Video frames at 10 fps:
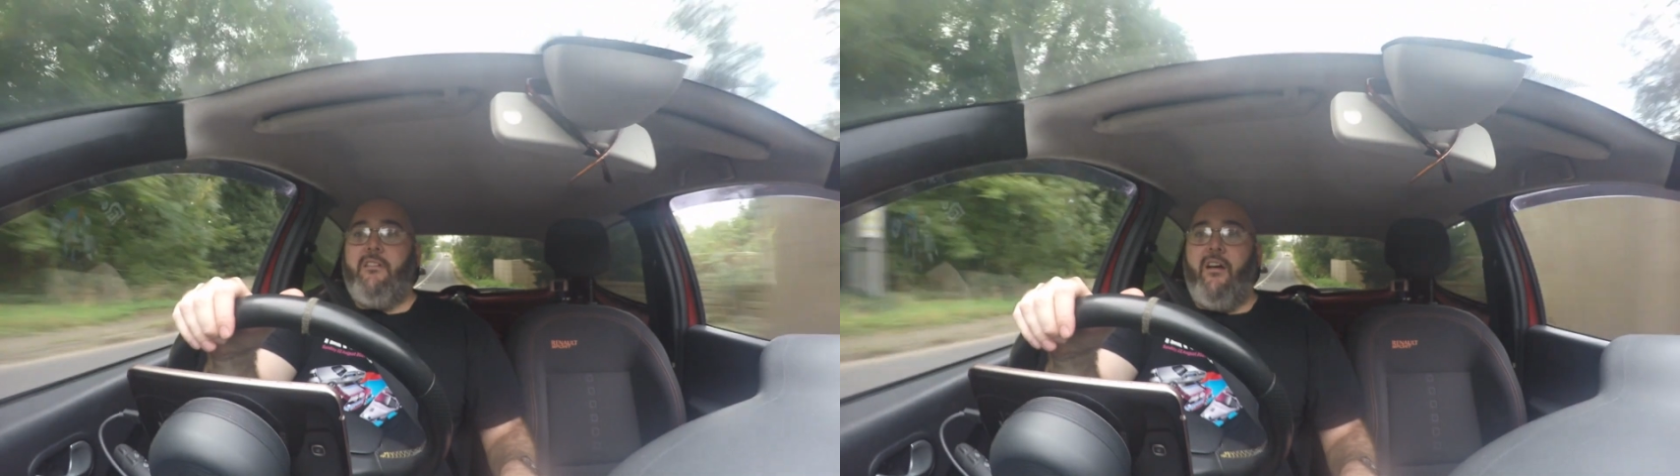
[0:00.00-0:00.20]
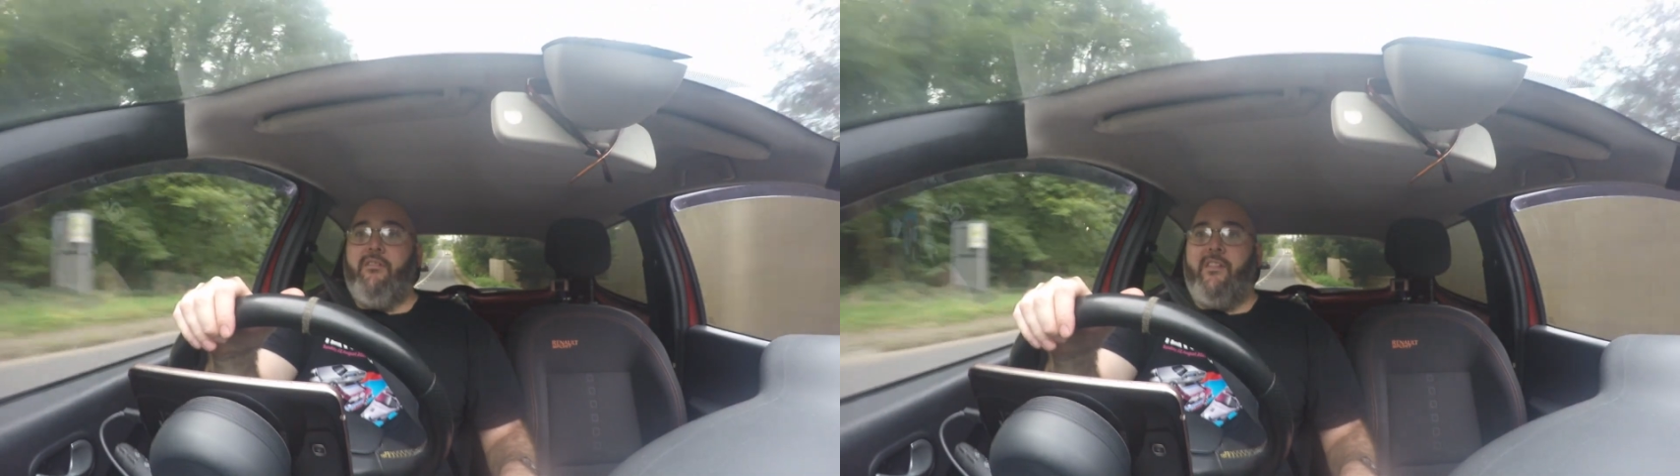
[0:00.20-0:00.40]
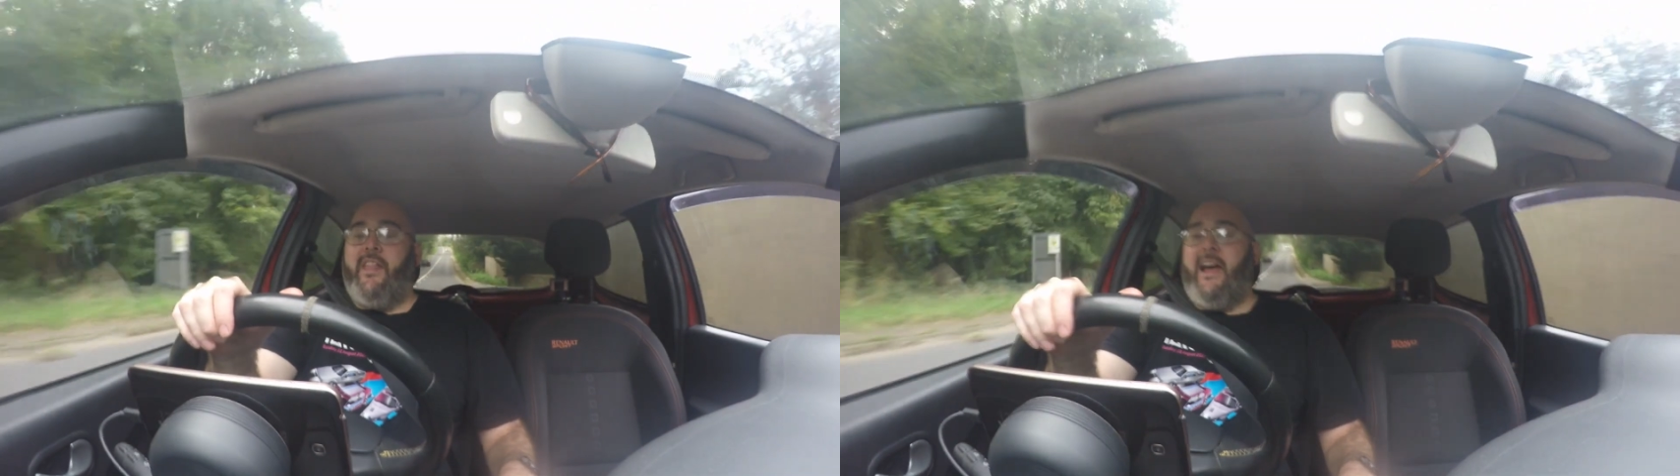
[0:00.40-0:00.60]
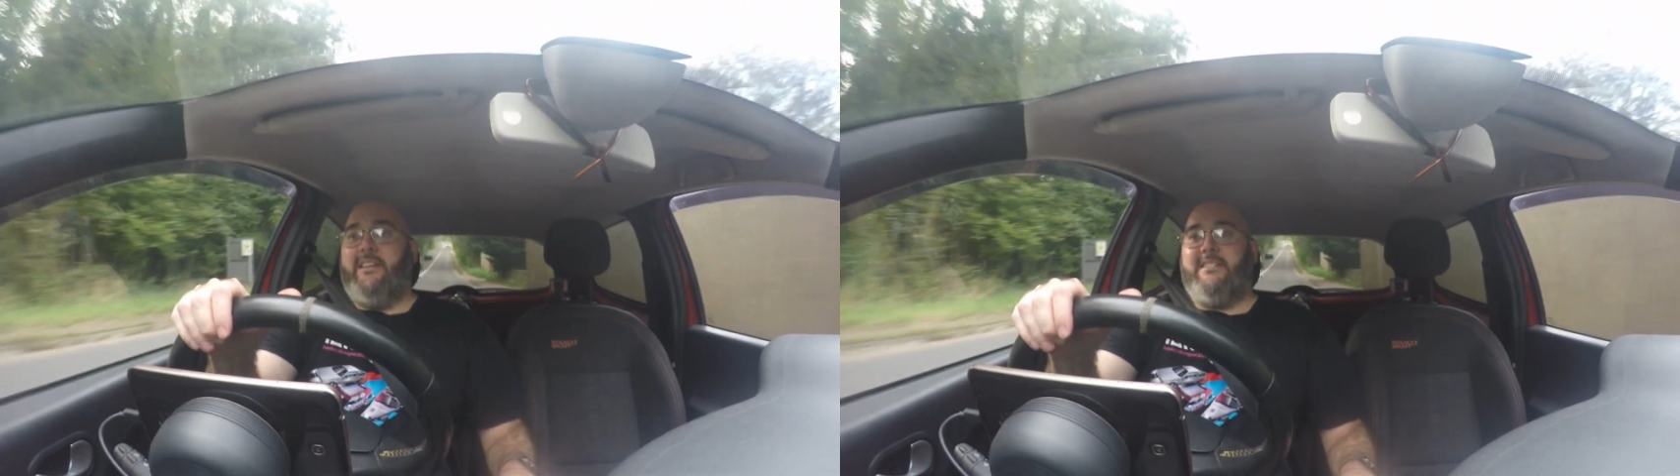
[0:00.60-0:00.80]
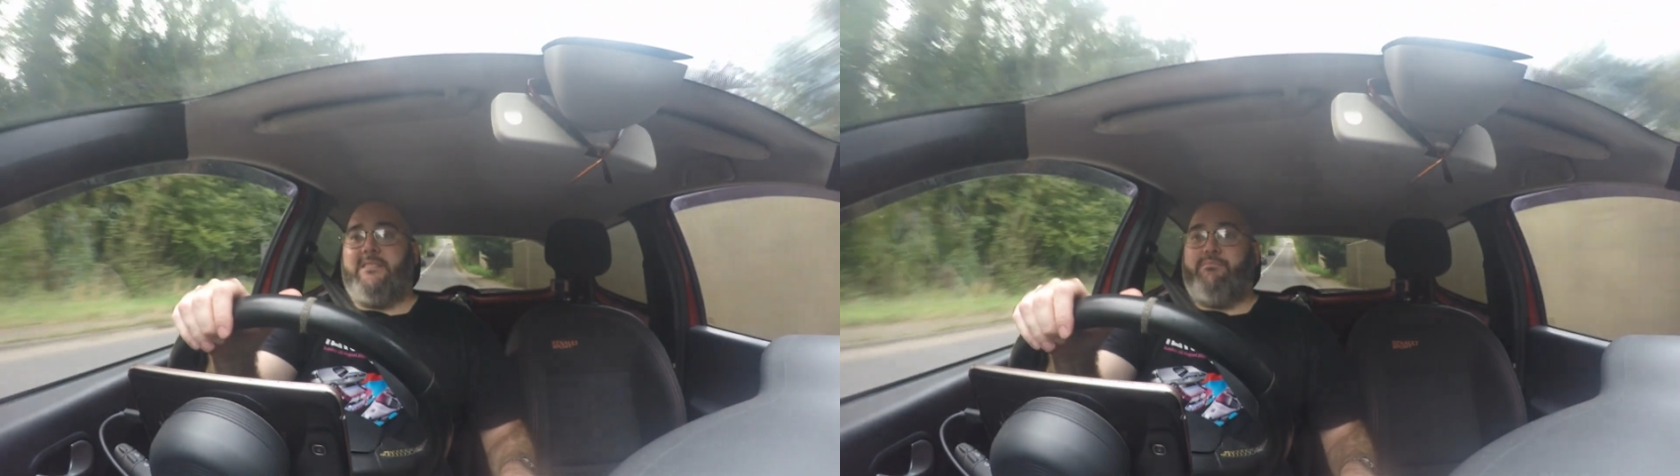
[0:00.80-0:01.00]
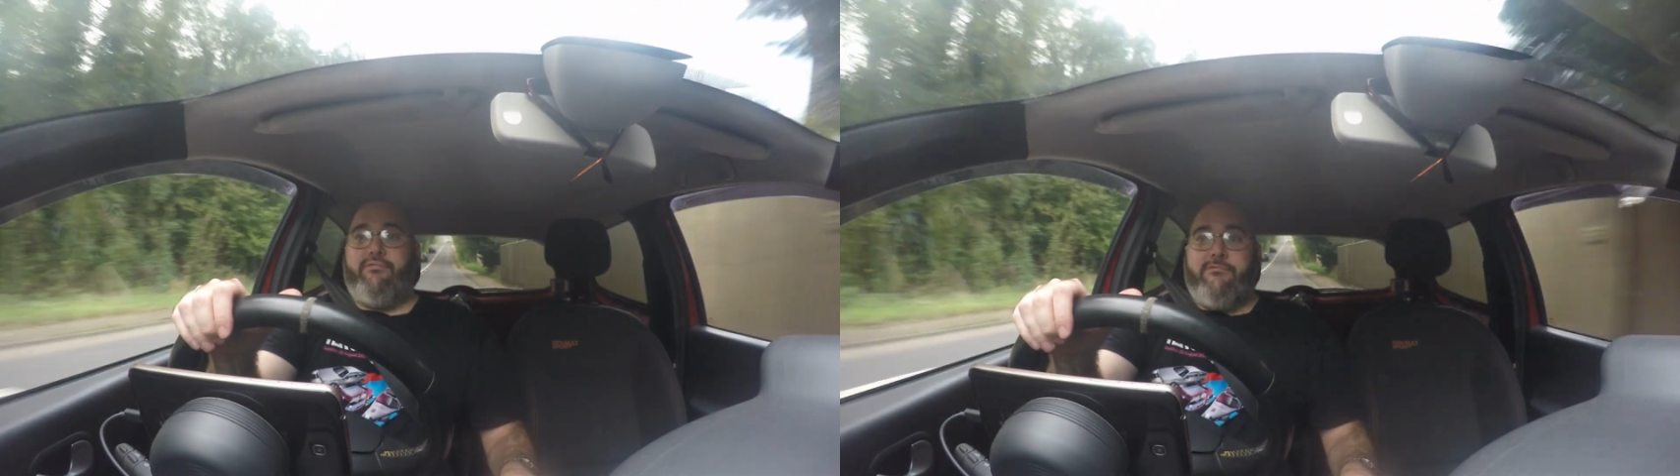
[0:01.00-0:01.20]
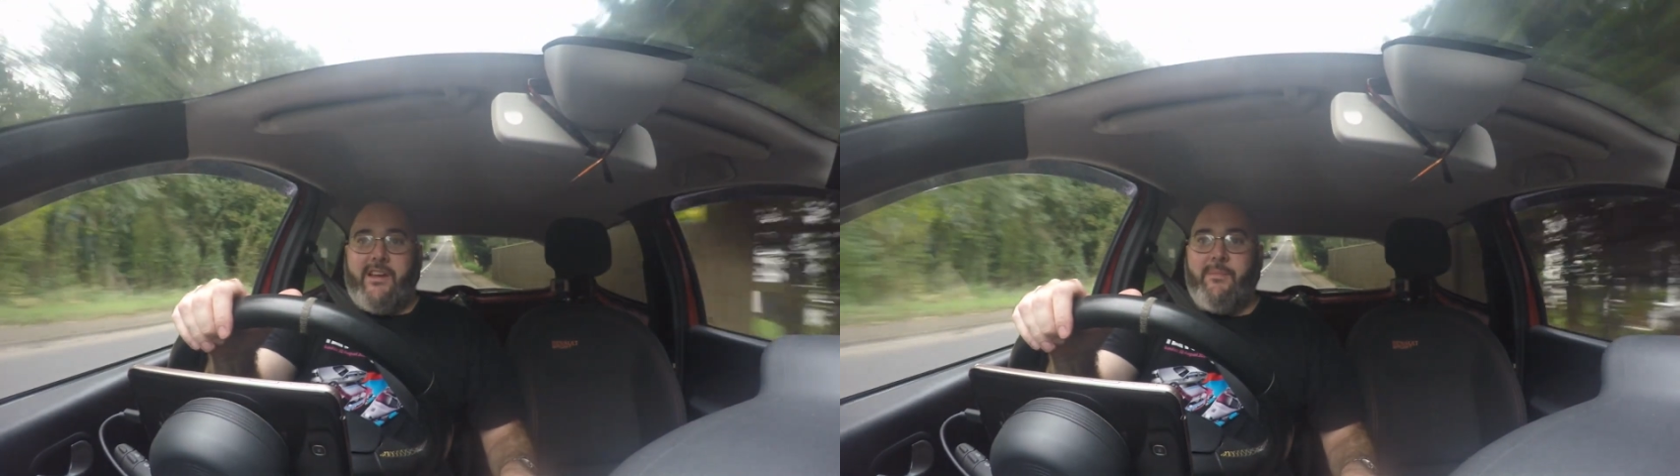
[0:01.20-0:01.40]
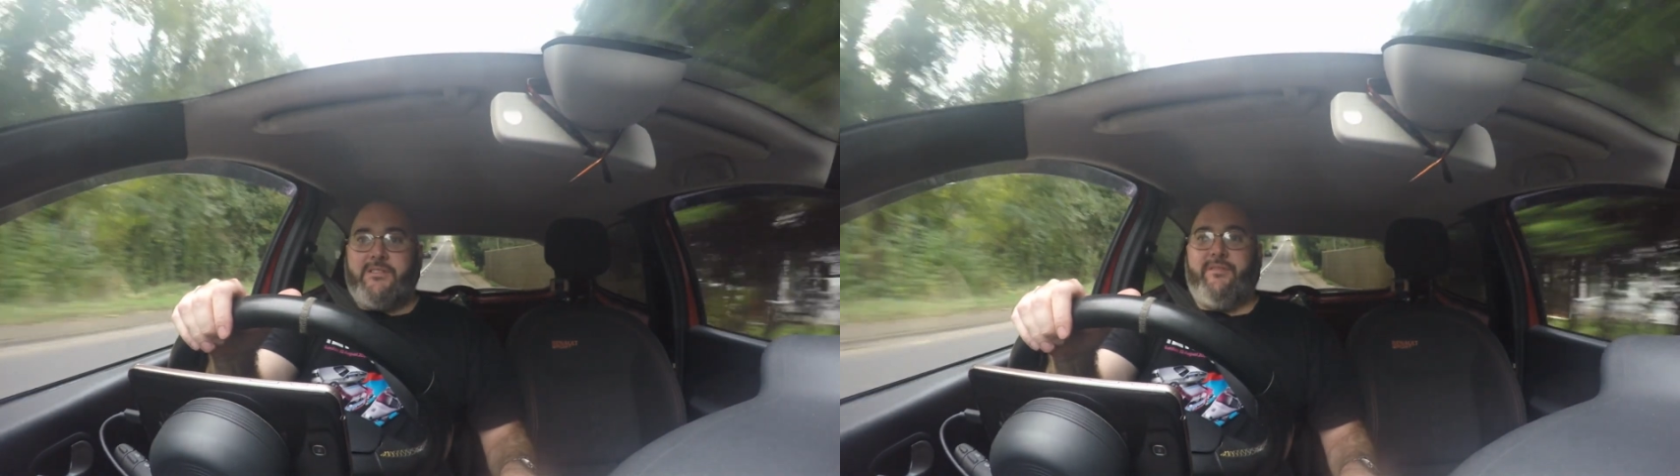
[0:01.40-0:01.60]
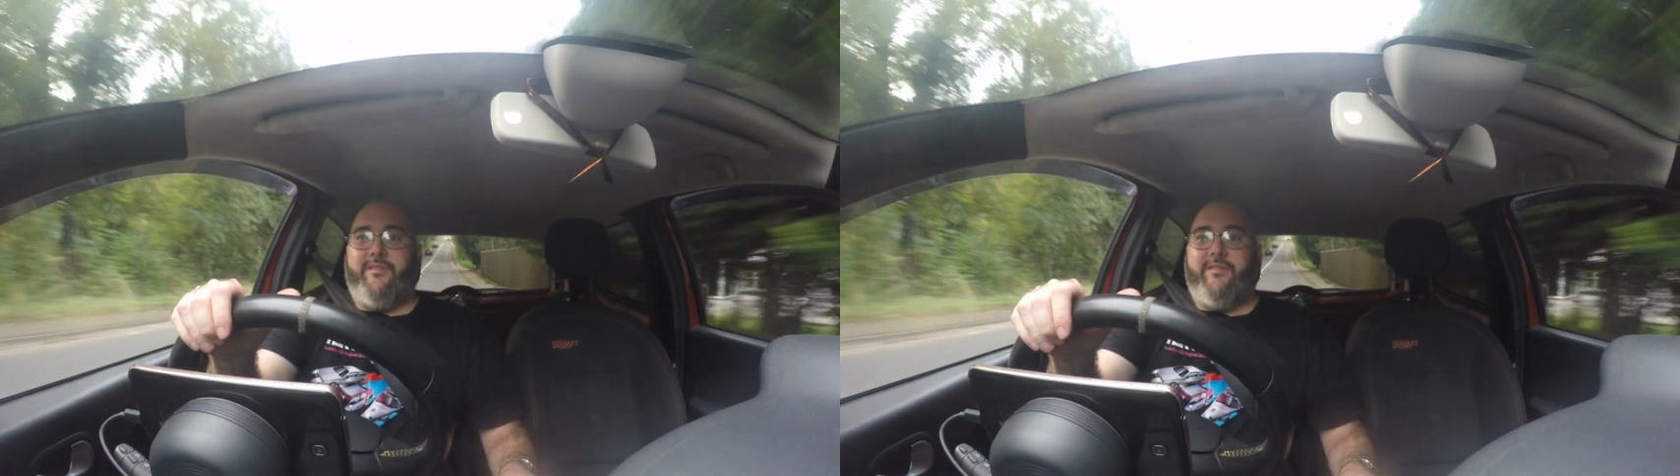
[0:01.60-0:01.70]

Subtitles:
other than that, it's pretty much a